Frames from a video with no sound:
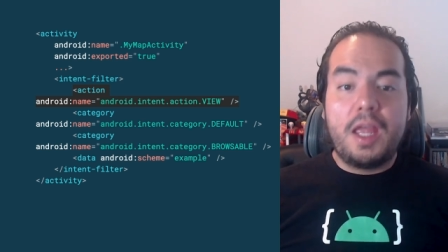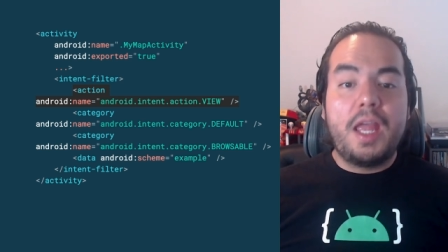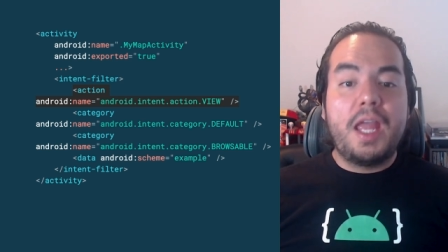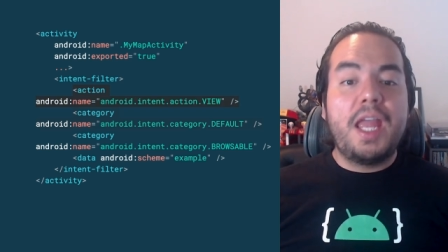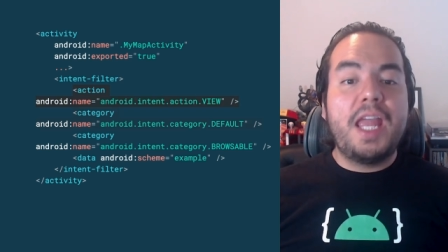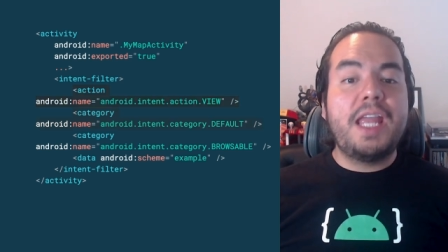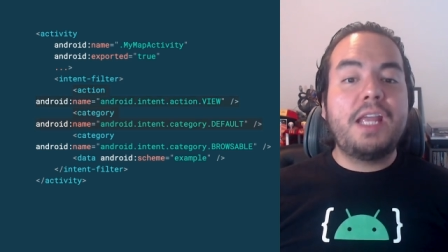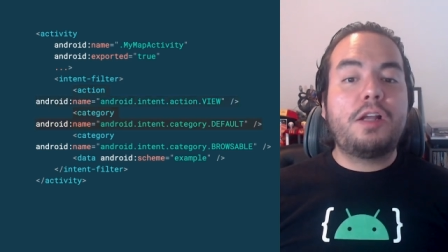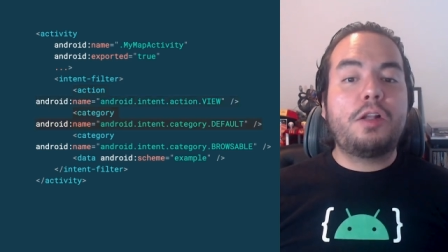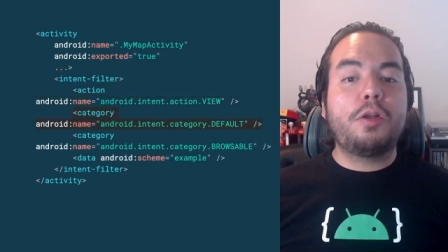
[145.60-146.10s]

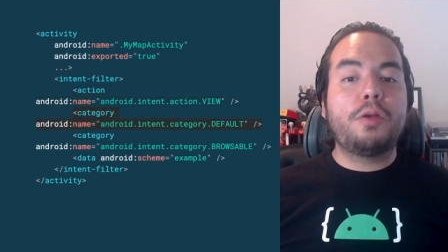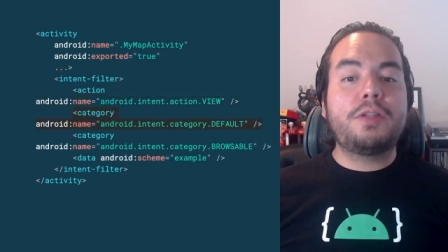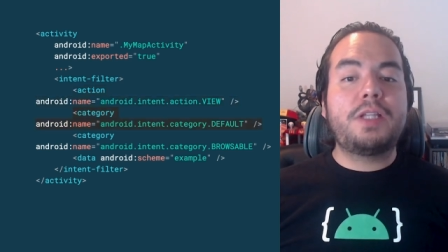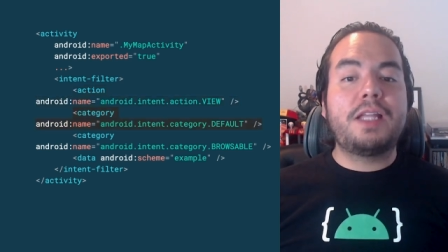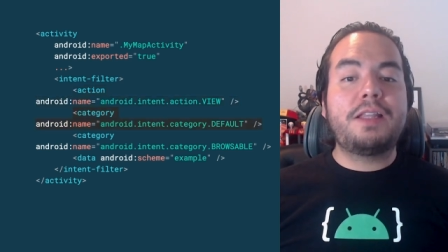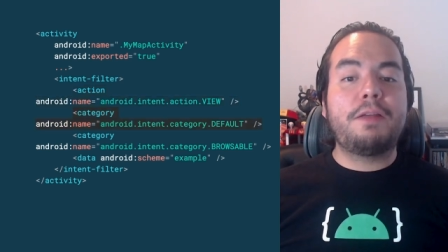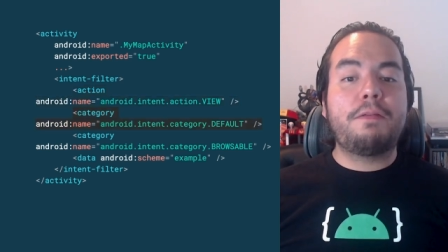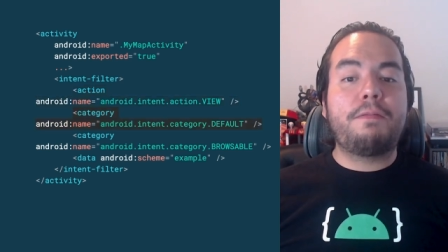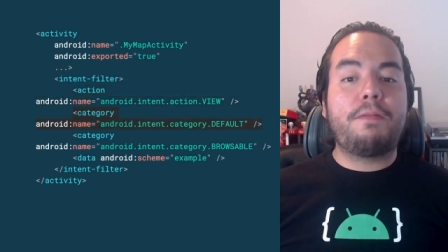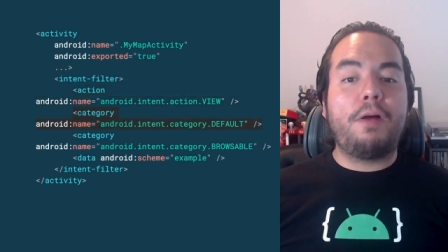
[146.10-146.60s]
Include the
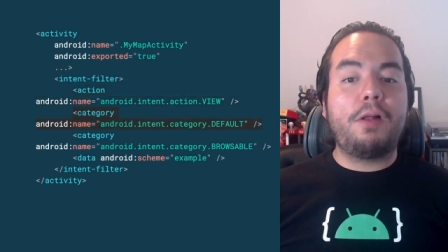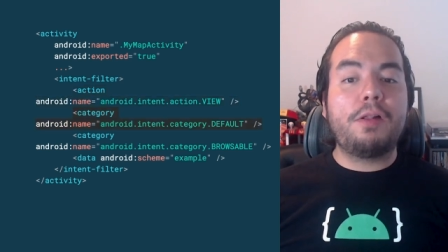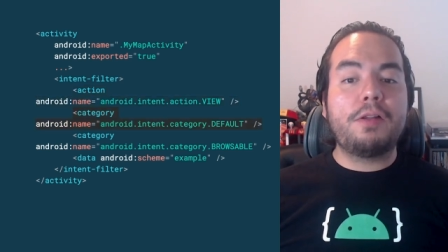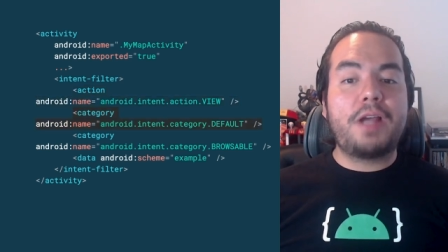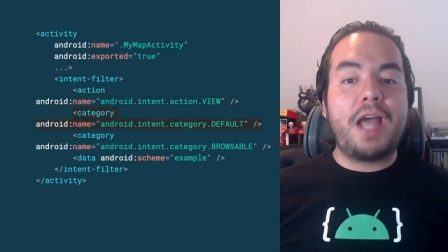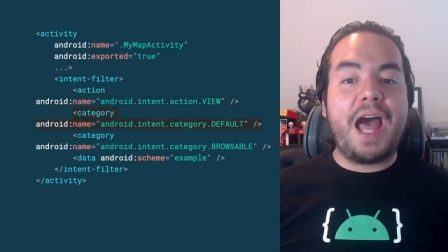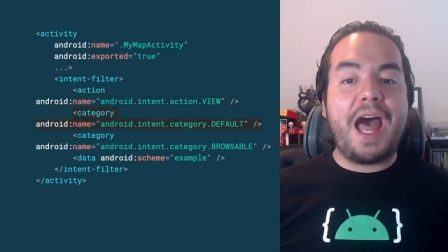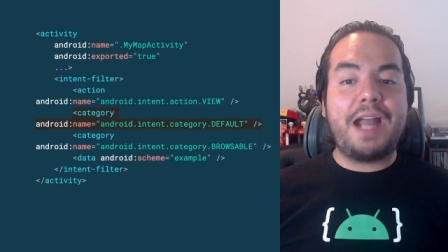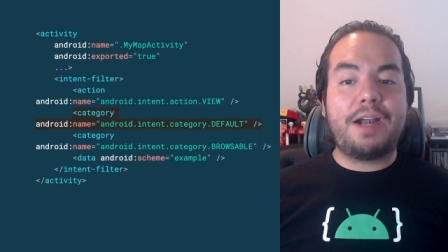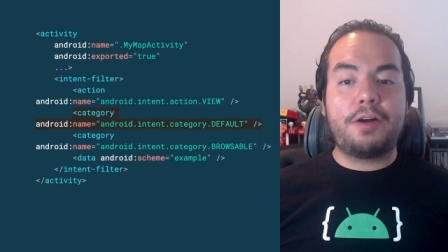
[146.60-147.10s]
default
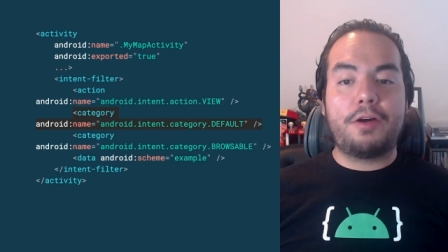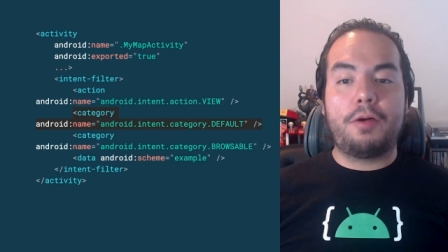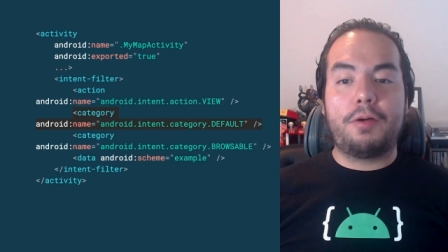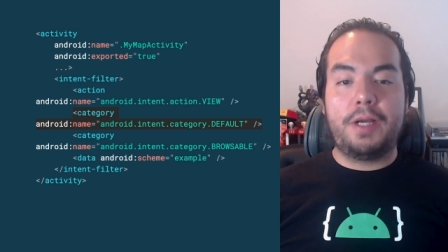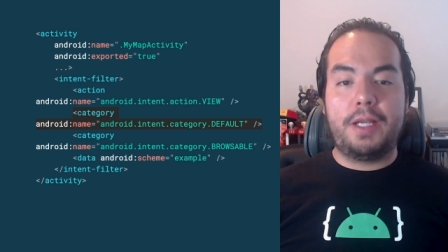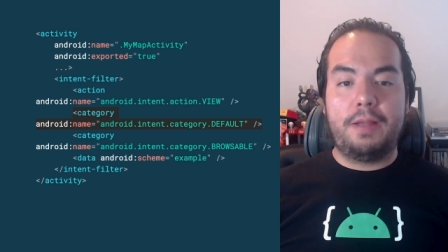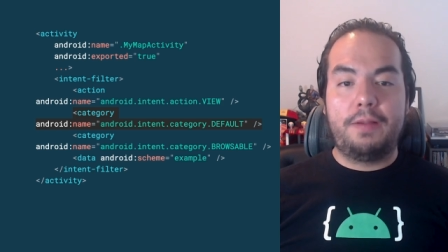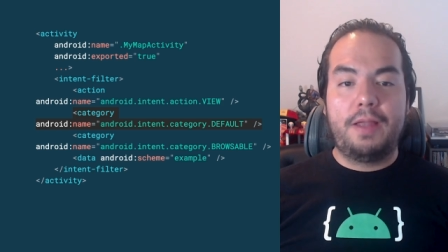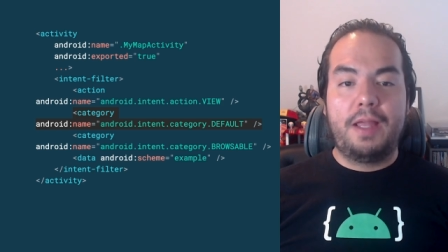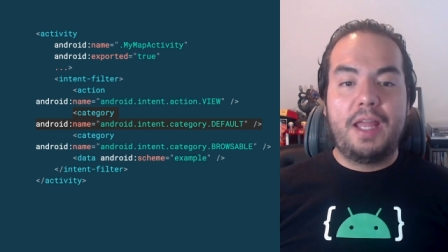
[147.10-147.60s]

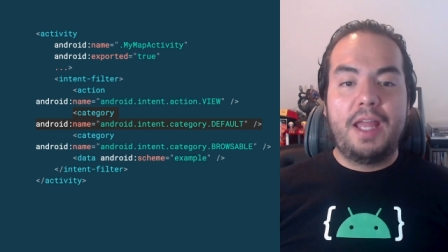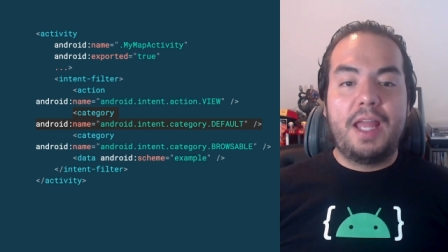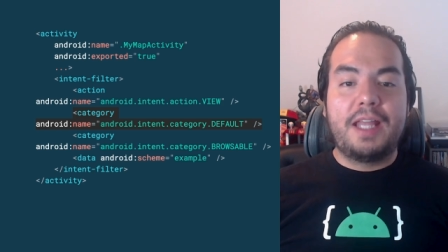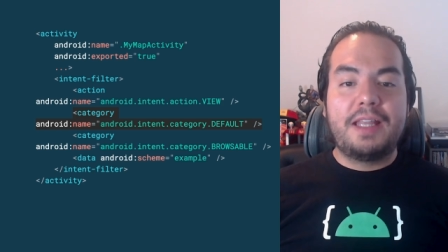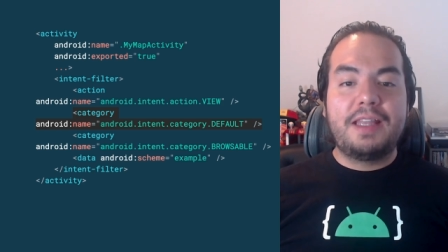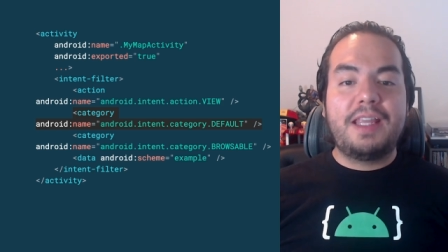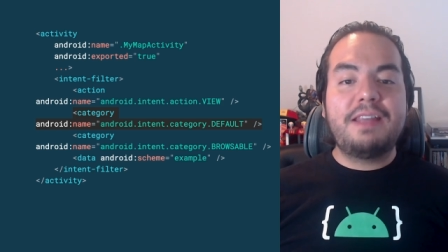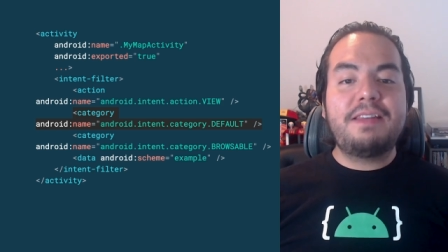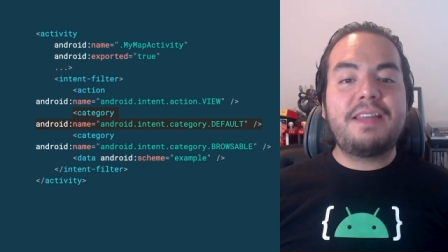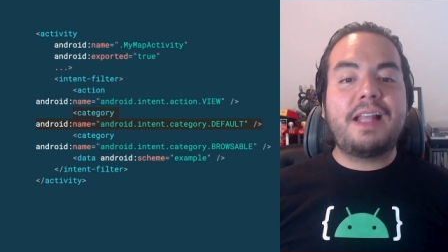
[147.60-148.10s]
category.
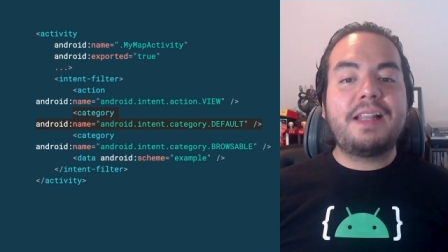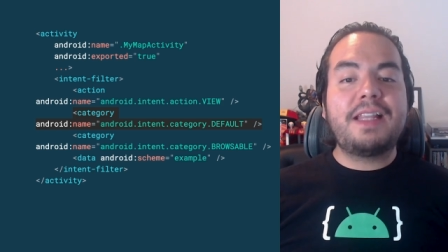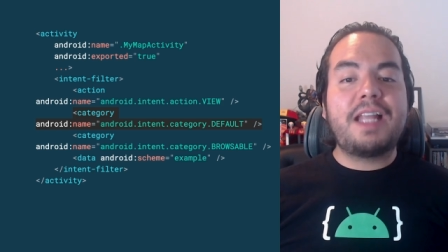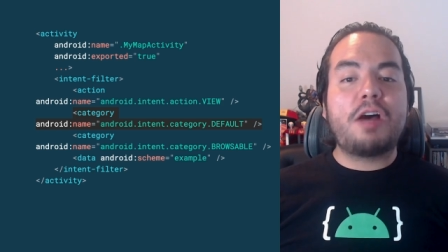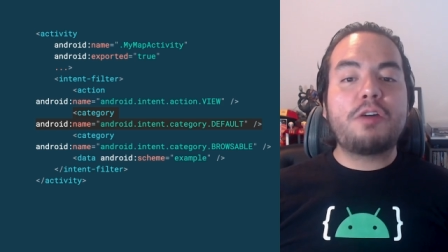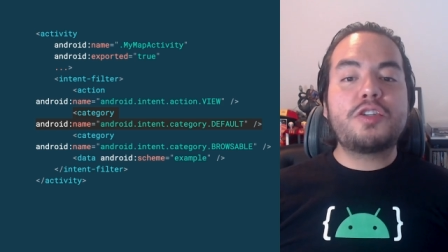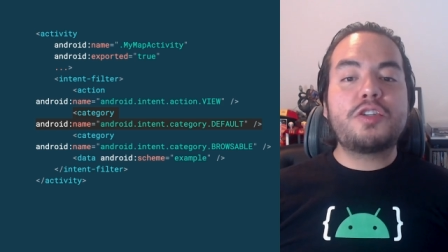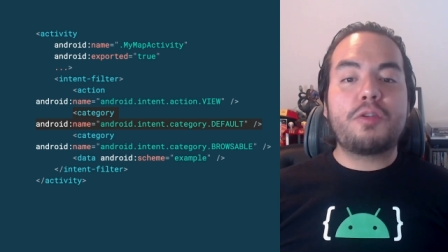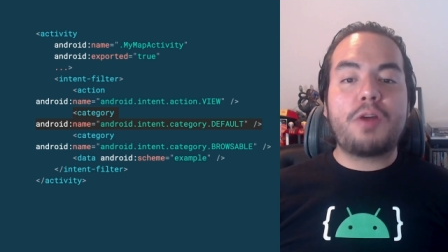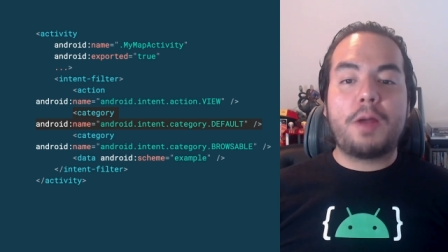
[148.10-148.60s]
This allows your